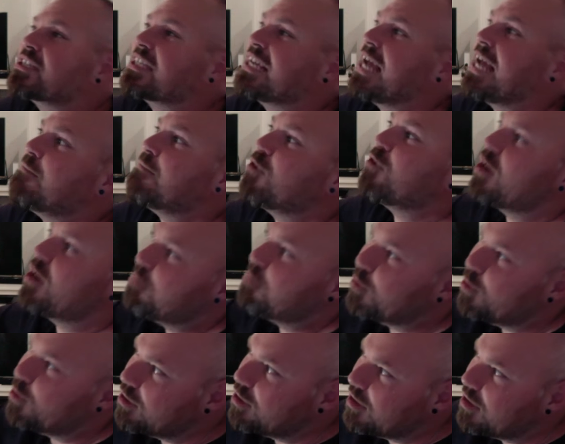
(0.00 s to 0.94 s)
camera I
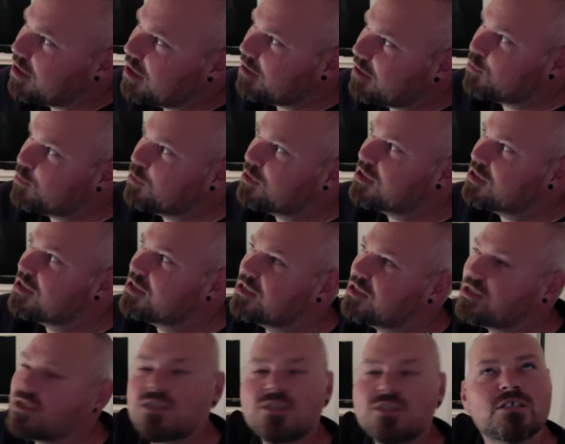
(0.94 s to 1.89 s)
bought
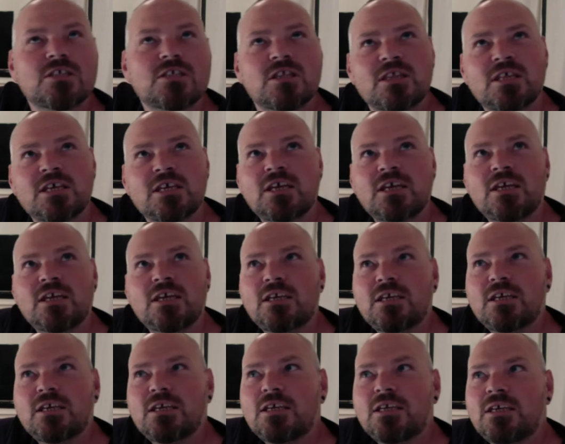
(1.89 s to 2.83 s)
was
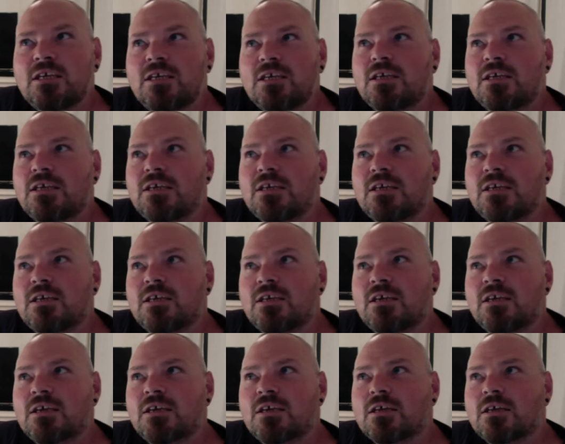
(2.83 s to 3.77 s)
the
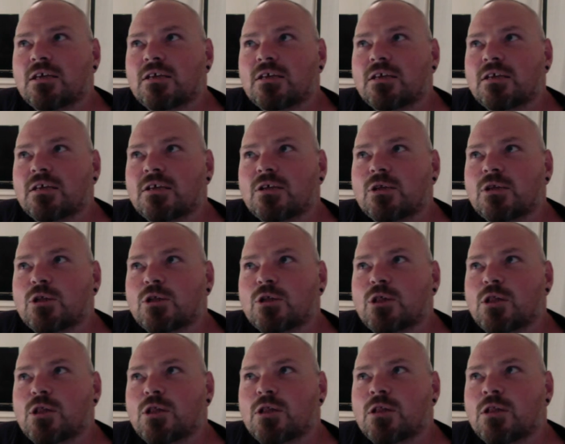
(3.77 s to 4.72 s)

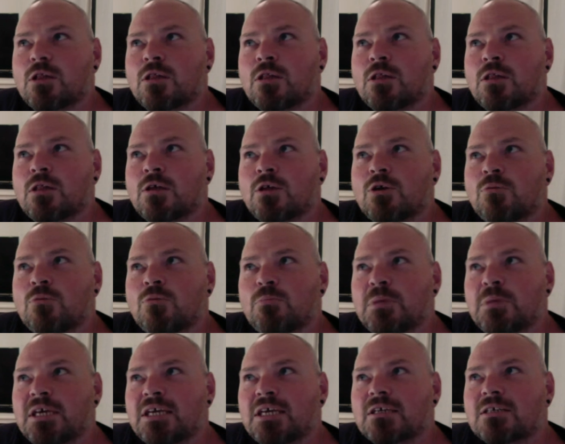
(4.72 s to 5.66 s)

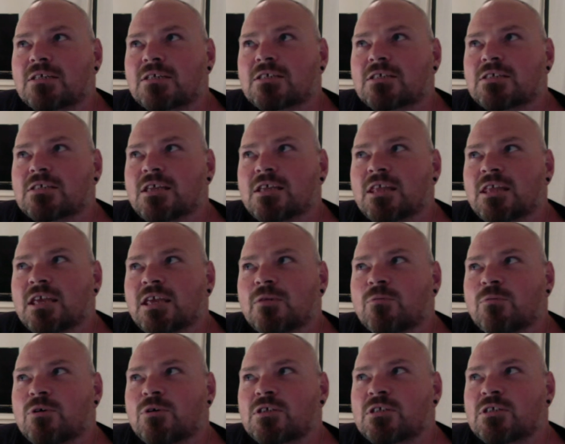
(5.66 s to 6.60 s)
Lumix, I think it
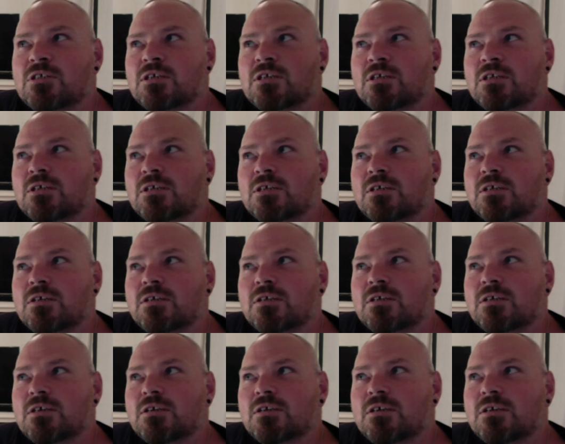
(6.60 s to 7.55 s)
was.
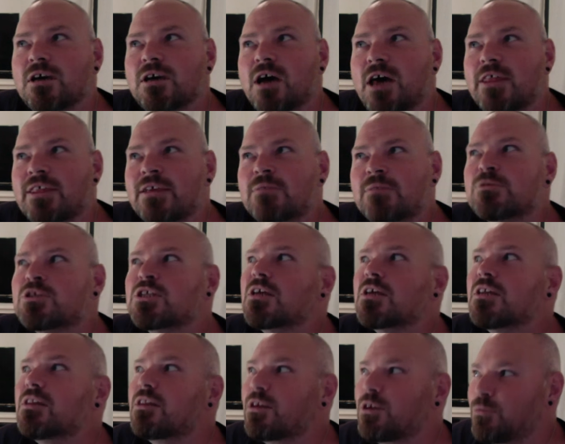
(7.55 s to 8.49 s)
I think it was the
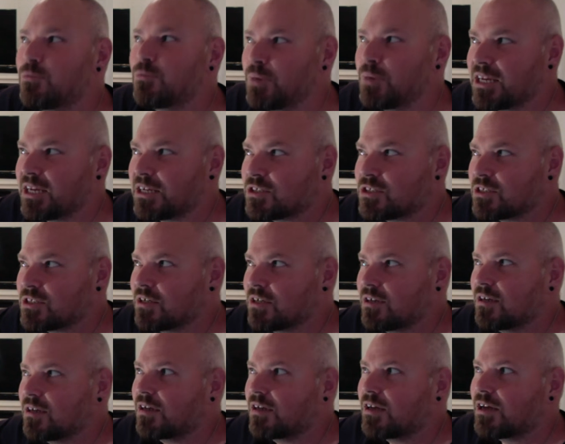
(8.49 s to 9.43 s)
Lumix.
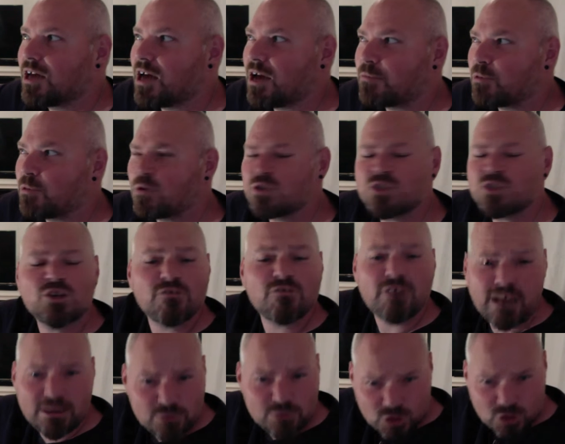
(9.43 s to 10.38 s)
Um, it wasn't
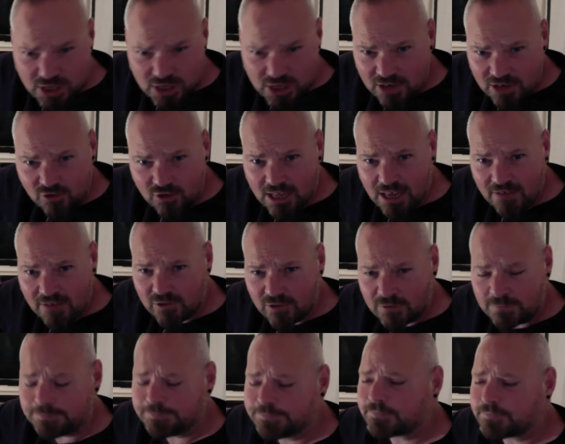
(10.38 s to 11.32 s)
great, it was just entry level.